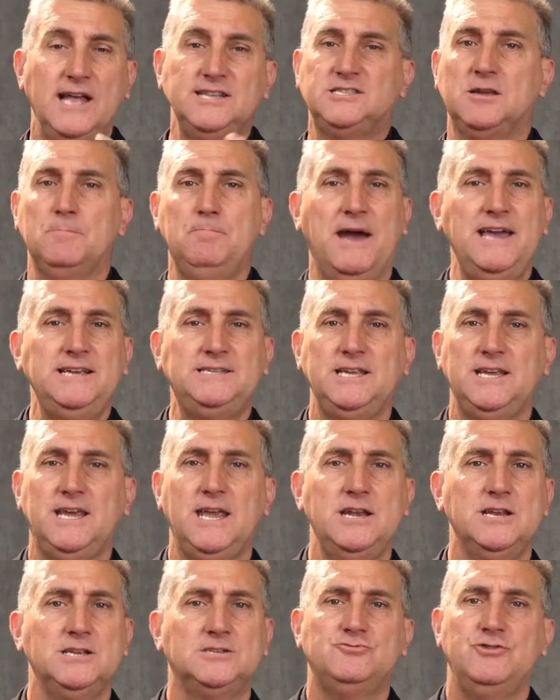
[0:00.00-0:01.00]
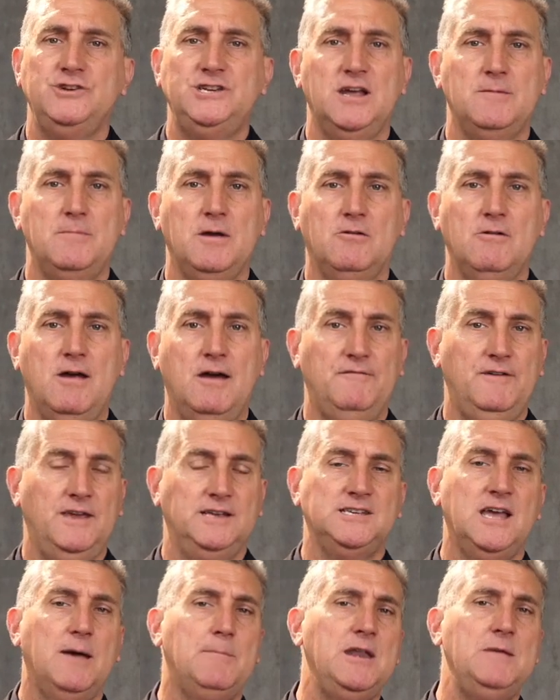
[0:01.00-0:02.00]
And some basic industry
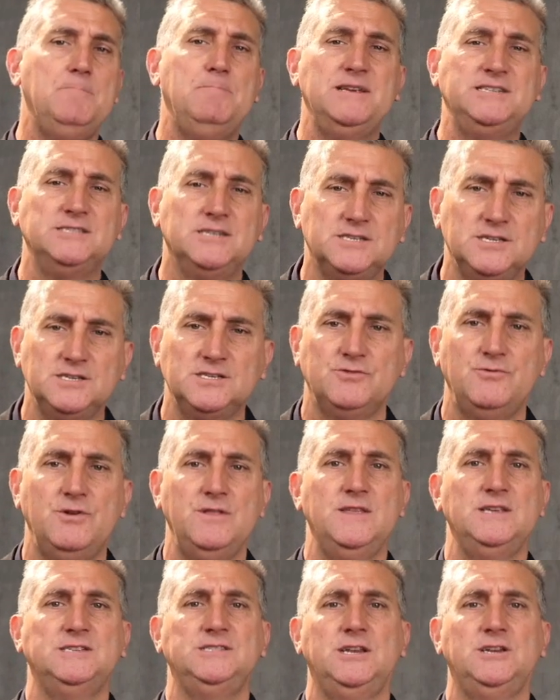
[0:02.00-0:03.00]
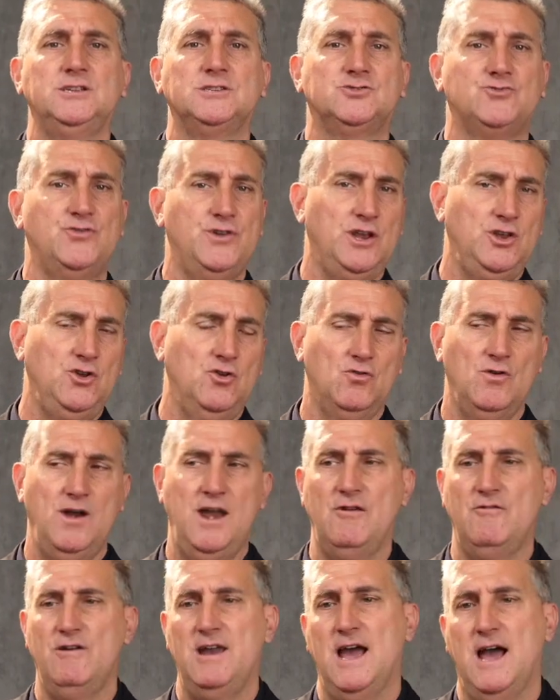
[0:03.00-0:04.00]
demographics. How many businesses are in this industry in your
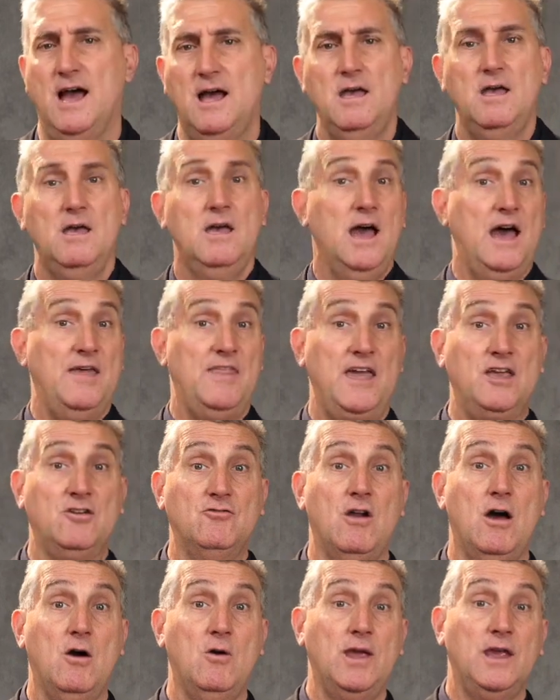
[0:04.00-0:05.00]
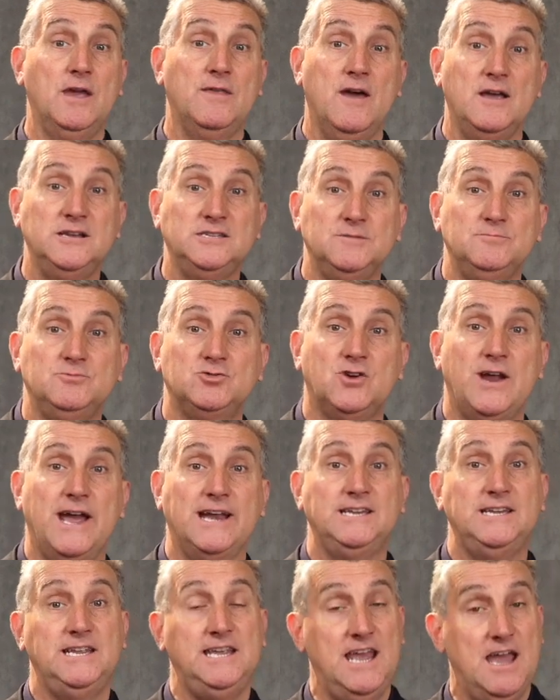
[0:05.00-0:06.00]
area? Are they growing? Are they
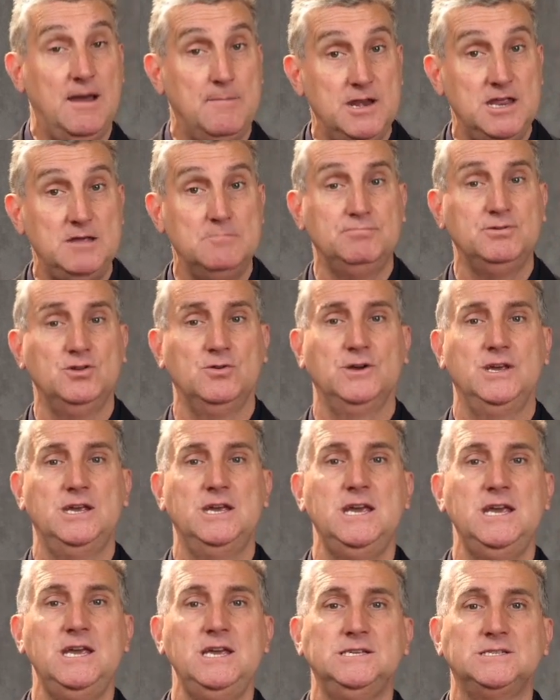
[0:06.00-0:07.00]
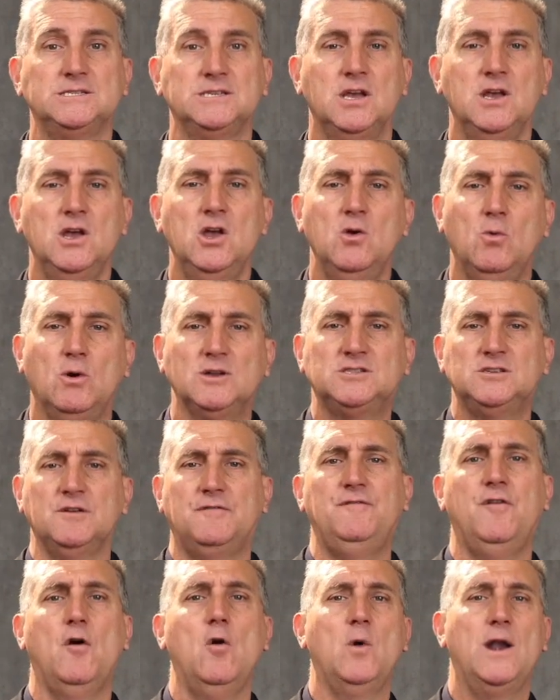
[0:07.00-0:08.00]
subtracting? How many employees? What's the
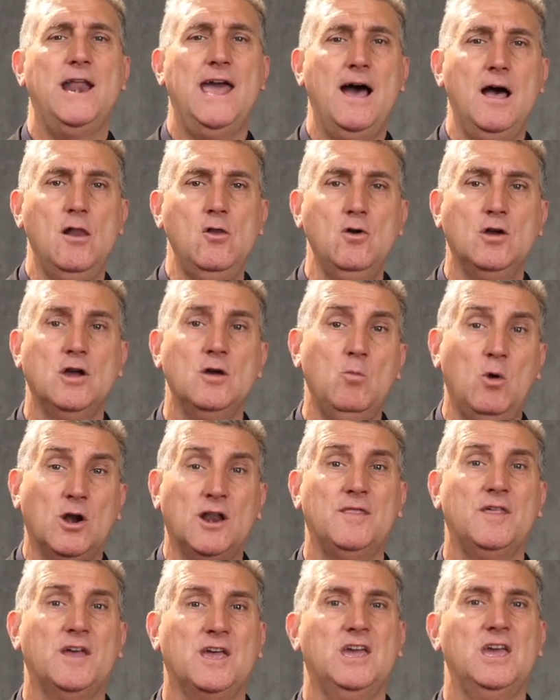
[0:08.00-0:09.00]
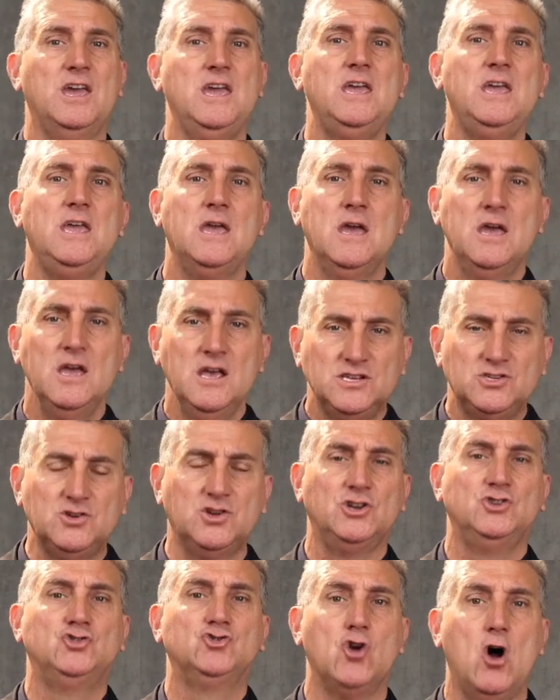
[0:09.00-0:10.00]
forward outlook? And what are the key
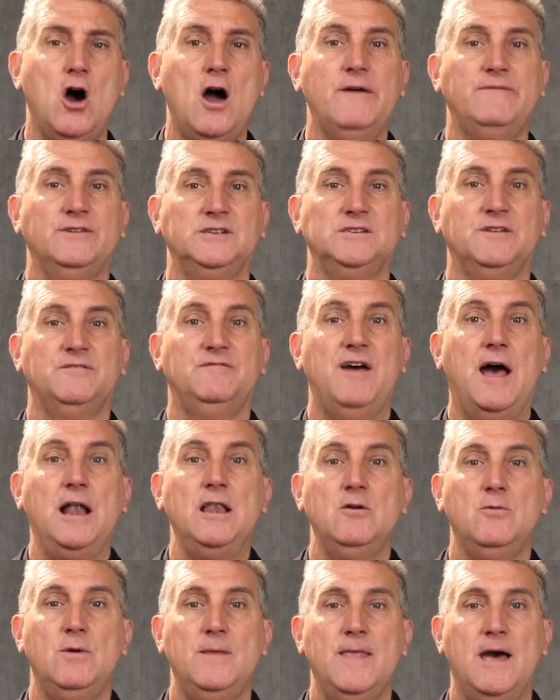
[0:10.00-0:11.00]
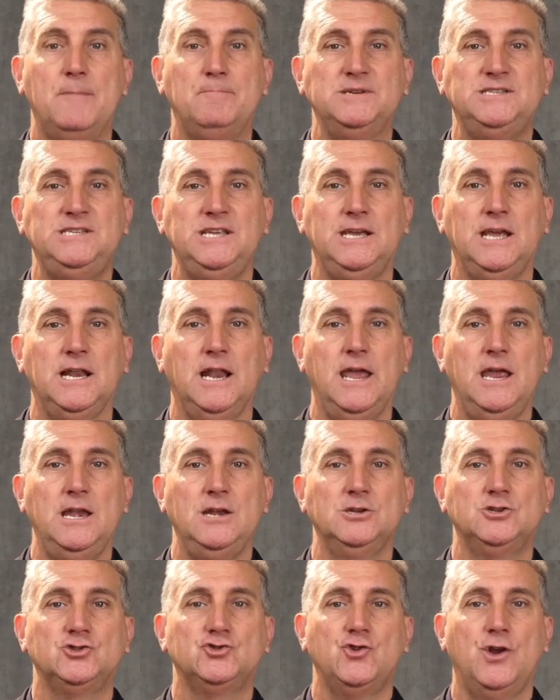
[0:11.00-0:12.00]
sort of drivers of value in that particular
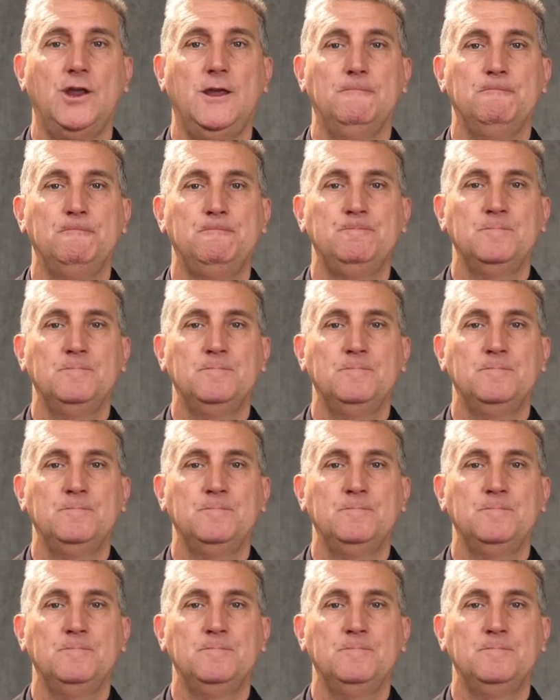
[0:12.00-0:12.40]
industry?